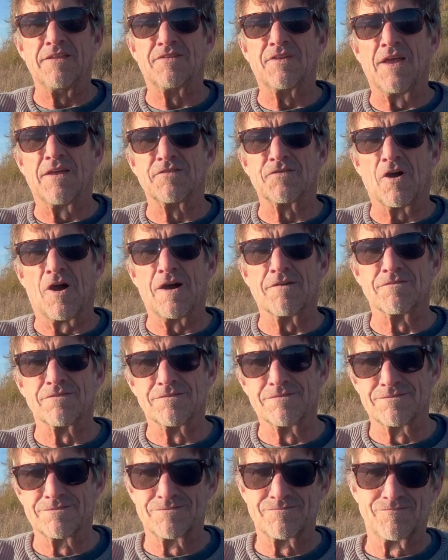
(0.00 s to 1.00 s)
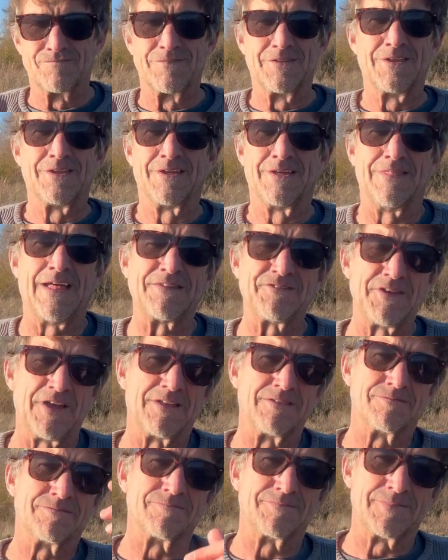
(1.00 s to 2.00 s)
he takes off. And that's
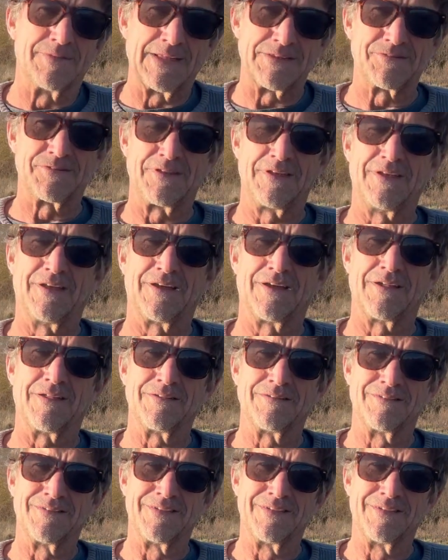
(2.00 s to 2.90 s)
it. That's the